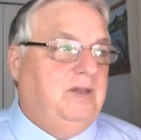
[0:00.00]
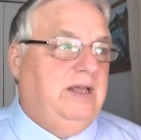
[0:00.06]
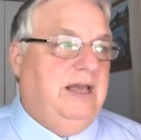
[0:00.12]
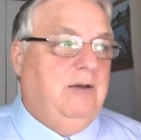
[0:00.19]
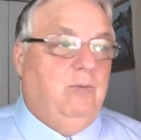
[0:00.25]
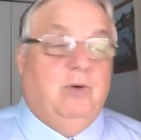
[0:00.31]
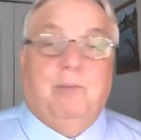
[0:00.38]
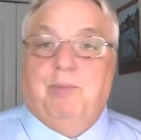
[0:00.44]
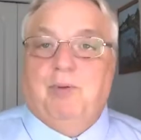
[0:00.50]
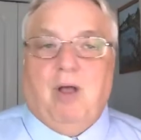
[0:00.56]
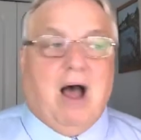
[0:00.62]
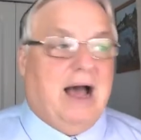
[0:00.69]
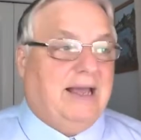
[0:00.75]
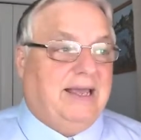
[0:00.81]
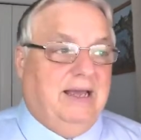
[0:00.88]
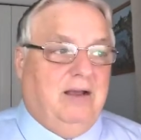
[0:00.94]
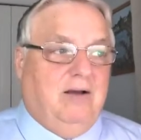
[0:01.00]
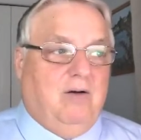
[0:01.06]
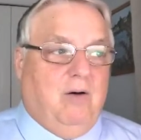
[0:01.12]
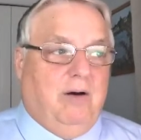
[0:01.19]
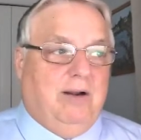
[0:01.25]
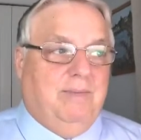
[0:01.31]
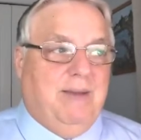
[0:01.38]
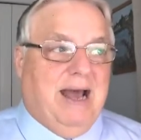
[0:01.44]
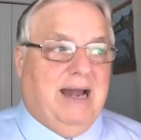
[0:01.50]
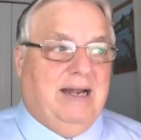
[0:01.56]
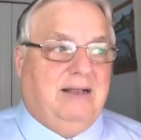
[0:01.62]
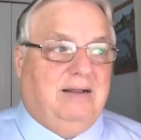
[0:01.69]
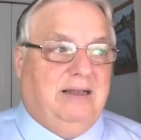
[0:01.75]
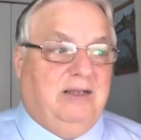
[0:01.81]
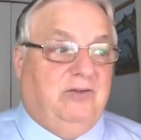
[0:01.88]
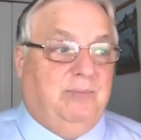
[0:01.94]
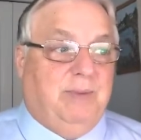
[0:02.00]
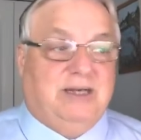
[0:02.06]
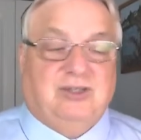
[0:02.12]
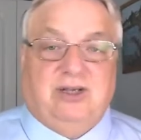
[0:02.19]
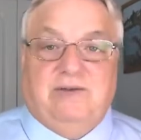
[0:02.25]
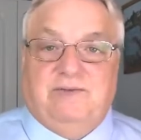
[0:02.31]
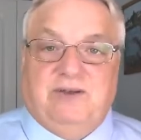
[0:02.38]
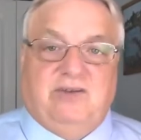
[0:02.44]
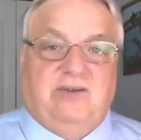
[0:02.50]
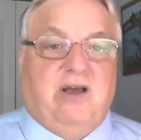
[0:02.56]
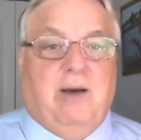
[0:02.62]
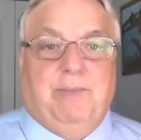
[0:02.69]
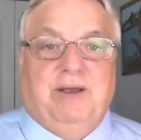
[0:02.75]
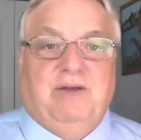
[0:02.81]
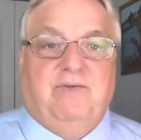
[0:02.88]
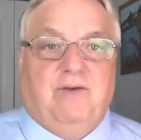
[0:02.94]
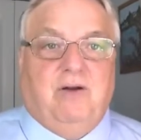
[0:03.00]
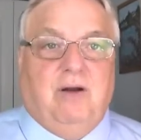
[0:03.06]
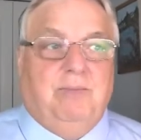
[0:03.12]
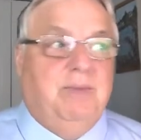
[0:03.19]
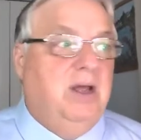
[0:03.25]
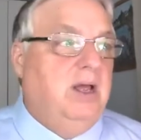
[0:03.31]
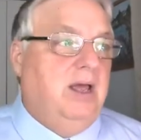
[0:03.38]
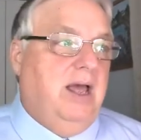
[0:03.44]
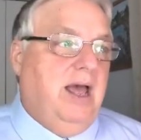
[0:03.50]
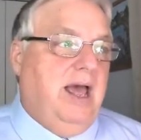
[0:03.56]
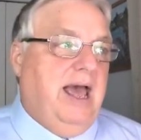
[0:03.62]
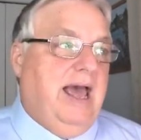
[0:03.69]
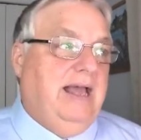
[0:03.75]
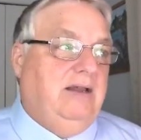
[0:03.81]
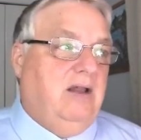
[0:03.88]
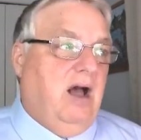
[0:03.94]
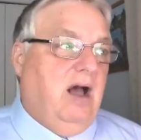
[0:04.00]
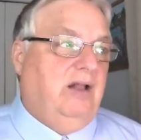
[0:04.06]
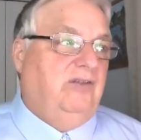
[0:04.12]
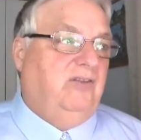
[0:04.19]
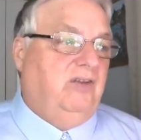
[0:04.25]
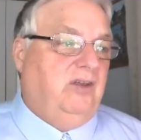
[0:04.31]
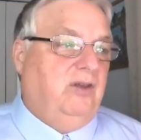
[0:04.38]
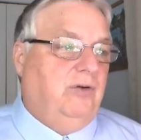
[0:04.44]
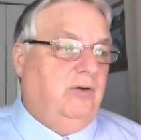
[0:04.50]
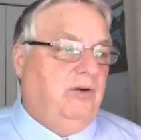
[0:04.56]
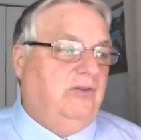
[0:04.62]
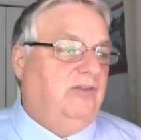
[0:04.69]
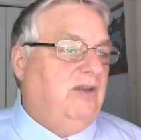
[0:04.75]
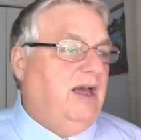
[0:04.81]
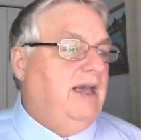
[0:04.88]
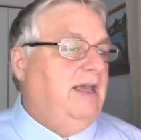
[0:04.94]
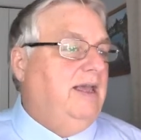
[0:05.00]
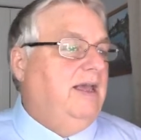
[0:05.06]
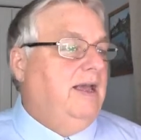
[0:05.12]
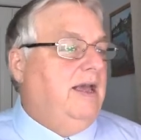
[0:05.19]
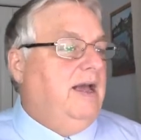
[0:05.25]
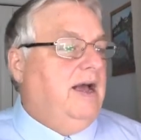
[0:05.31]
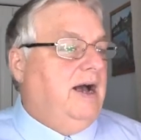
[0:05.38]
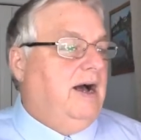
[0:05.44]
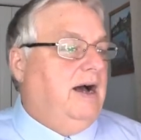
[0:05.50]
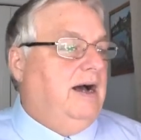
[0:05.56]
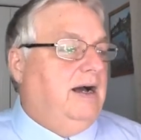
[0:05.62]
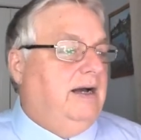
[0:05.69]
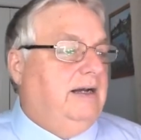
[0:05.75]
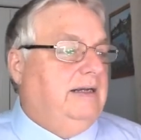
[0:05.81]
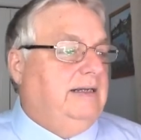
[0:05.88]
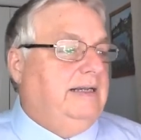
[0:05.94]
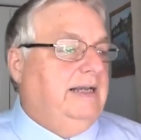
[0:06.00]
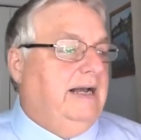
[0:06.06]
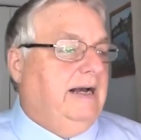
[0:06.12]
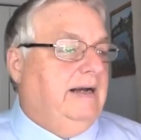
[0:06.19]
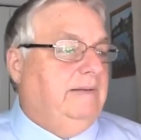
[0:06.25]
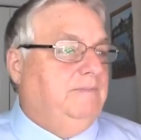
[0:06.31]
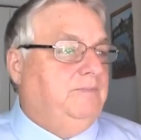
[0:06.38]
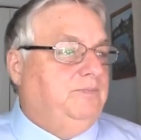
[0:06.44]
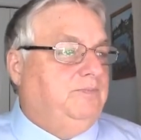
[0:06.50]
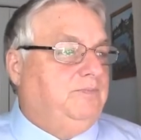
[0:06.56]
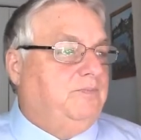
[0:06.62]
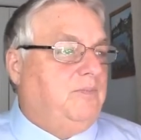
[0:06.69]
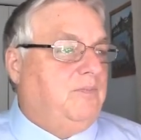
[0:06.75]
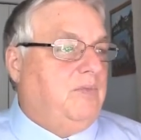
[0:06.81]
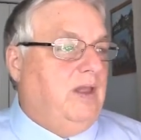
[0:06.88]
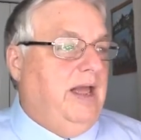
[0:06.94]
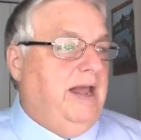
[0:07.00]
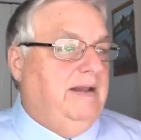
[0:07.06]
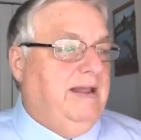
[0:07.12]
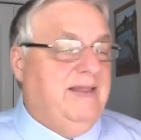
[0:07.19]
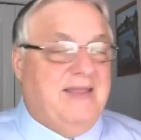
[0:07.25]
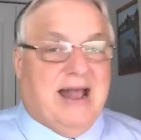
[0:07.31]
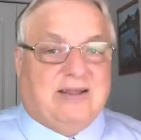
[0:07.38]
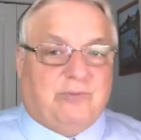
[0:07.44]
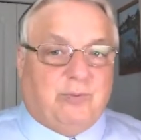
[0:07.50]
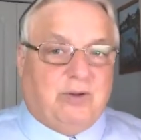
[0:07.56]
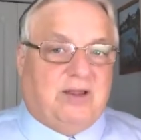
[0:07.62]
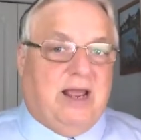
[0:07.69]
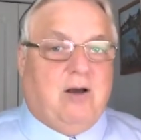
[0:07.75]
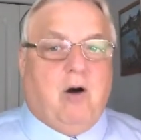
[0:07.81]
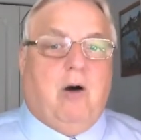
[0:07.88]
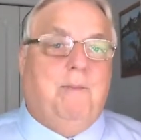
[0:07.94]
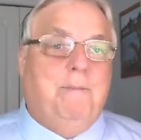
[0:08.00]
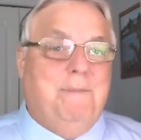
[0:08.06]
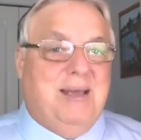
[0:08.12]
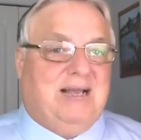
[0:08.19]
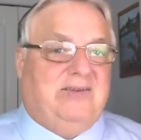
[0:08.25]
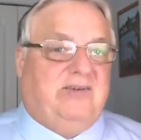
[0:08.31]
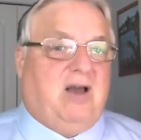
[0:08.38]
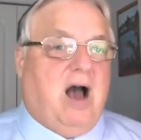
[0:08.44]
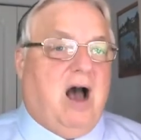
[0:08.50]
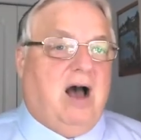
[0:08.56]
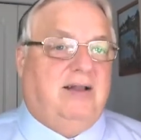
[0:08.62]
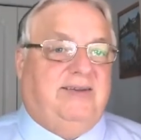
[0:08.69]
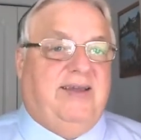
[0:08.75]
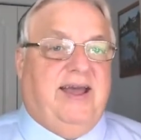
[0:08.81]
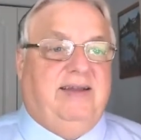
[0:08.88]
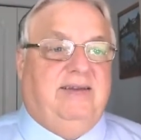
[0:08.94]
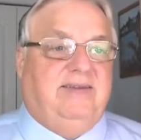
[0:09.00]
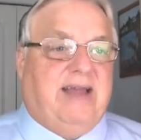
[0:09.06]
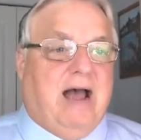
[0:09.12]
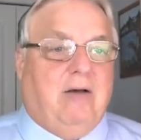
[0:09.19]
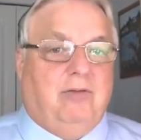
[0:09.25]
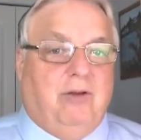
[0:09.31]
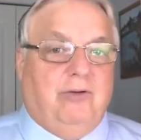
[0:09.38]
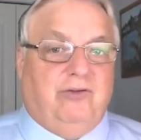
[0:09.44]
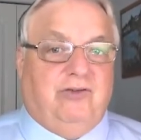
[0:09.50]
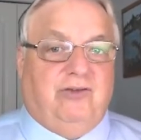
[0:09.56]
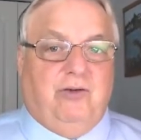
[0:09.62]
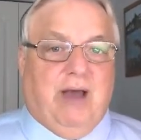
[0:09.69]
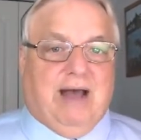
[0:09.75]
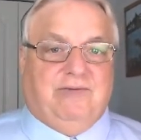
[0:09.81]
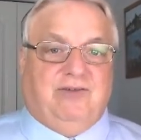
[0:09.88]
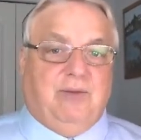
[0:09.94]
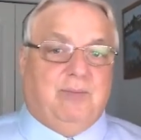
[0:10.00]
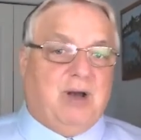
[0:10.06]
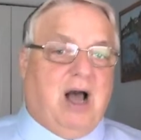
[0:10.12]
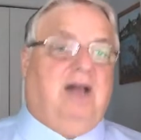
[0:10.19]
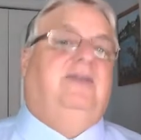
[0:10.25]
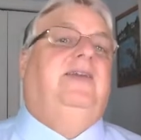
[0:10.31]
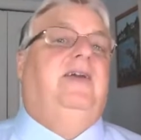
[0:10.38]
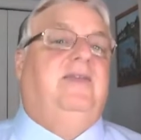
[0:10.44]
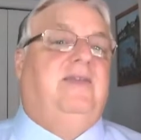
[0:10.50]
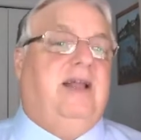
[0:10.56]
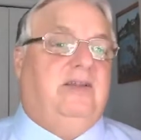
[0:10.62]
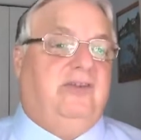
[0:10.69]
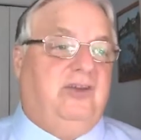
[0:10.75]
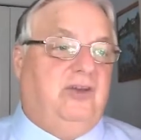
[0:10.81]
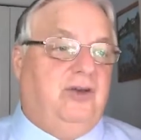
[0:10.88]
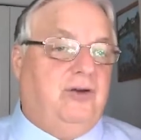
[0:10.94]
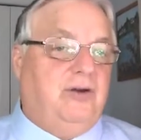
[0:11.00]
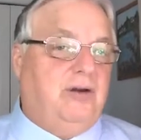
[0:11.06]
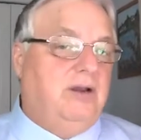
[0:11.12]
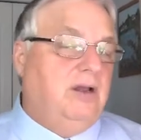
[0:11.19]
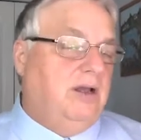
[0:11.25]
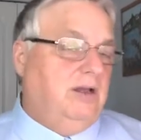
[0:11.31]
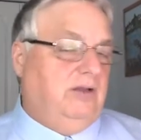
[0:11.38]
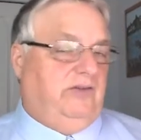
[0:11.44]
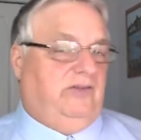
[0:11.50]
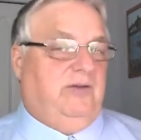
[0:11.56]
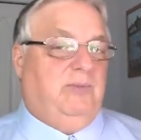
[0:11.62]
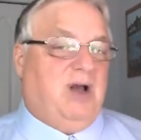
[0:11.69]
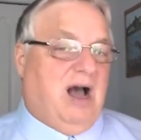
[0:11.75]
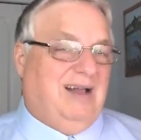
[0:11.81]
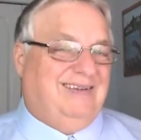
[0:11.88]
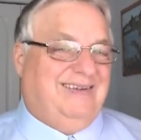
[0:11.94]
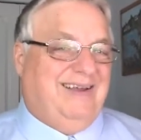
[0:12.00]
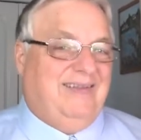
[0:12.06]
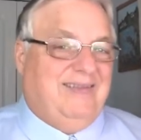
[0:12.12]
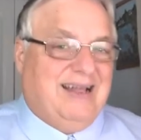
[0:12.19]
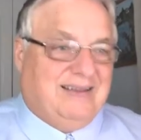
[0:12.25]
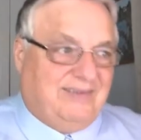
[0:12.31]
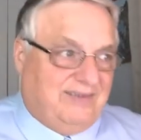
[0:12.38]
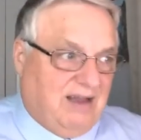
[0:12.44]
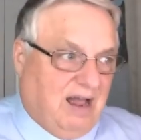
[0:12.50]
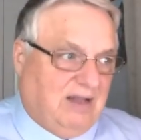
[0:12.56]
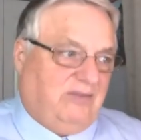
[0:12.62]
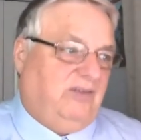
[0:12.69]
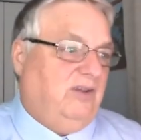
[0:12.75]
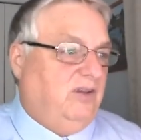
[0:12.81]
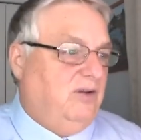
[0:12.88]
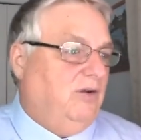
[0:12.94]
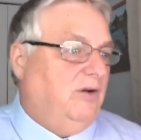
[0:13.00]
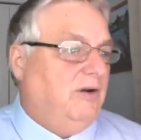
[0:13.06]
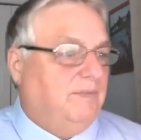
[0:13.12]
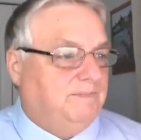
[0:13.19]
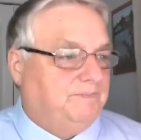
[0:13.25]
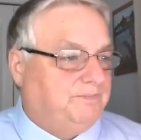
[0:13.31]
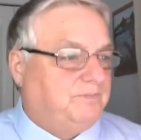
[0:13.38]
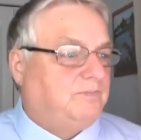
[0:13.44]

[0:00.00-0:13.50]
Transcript: it will block it automatically, especially if it's coming from a non-secure site. And then that's what they call mixed content downloads. You have some content that's secure, some content that's not secure.